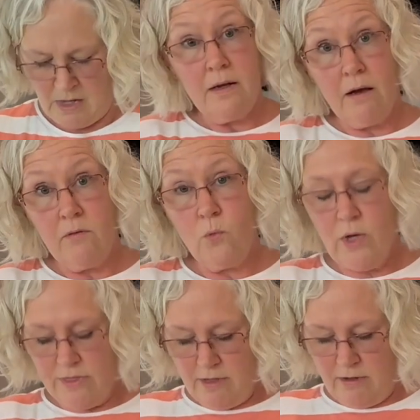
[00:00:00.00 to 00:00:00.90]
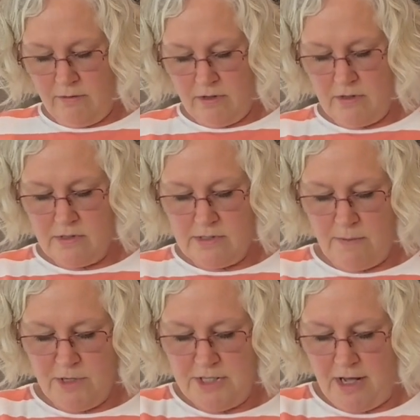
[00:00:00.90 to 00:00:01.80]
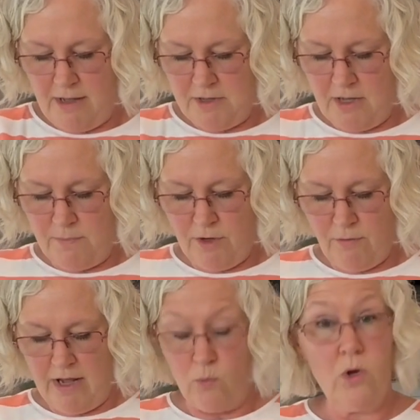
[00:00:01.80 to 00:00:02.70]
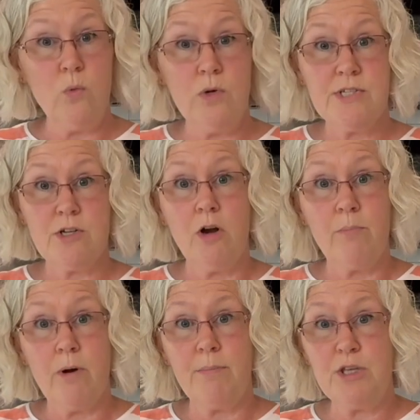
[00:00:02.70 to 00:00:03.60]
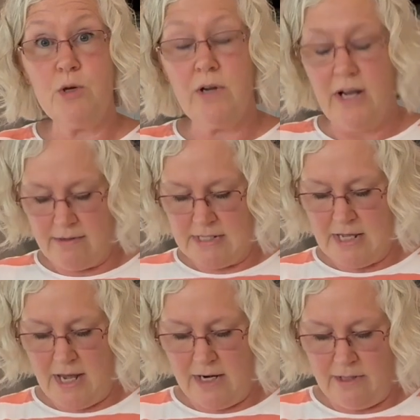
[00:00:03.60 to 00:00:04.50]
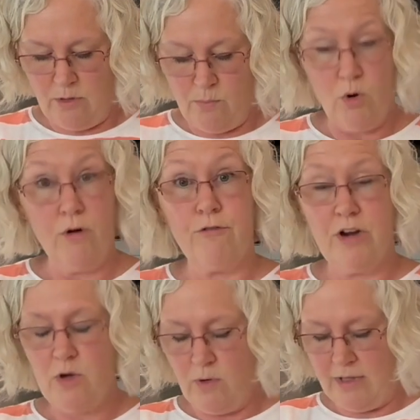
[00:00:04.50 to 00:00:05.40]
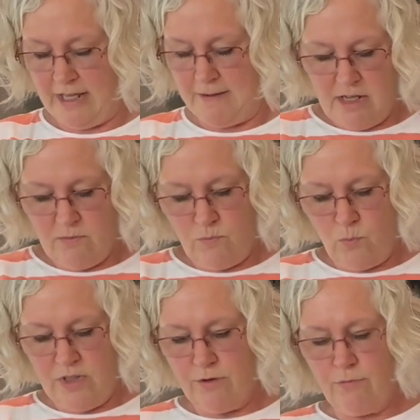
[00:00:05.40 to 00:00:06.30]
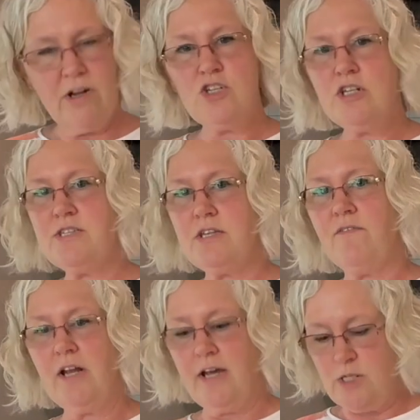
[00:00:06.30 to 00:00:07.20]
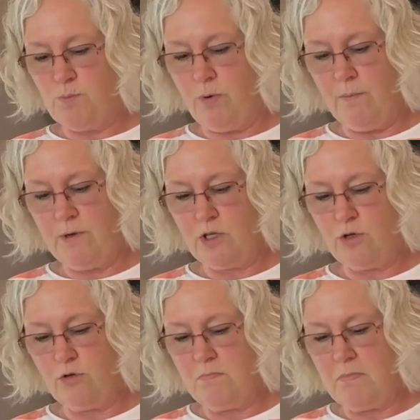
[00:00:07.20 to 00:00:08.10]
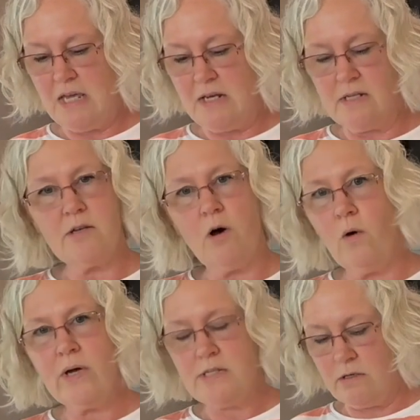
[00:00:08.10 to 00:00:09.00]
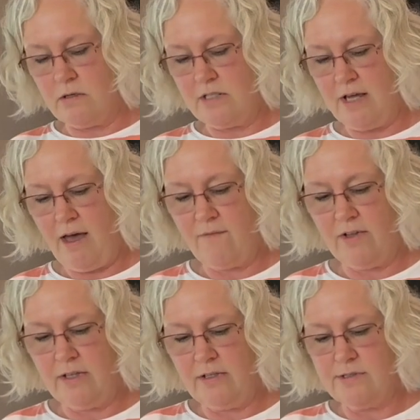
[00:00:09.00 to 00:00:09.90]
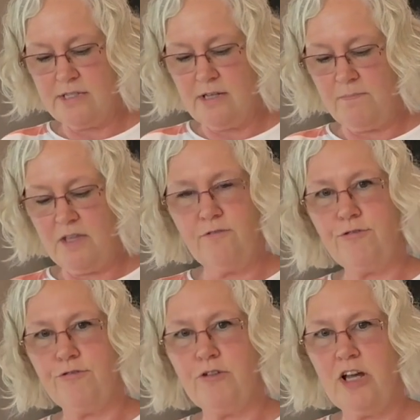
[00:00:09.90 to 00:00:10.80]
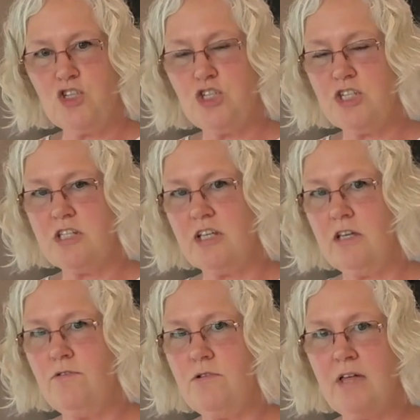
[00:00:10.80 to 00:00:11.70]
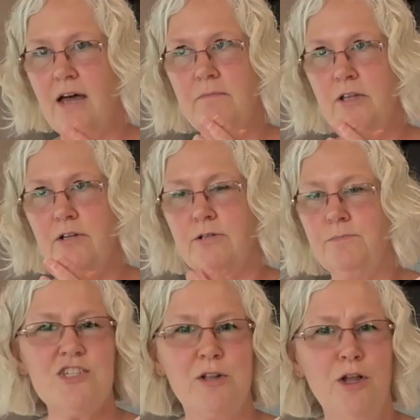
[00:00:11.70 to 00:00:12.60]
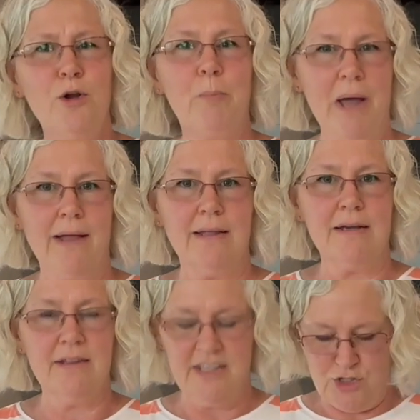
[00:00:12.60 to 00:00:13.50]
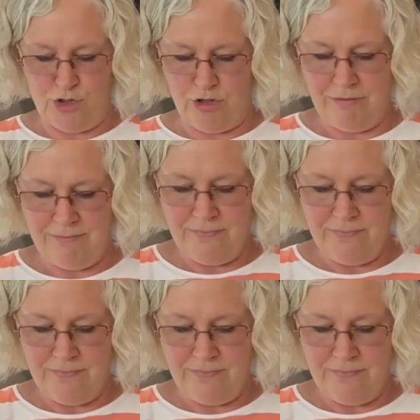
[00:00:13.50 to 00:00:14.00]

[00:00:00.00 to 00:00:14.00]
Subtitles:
Now, with the summertime coming around, we will start barbecuing outside a little more frequently. And with the richness of a nice barbecued meat, it's always good to have a little something fresh just to give you that little, just a little palate cleanser,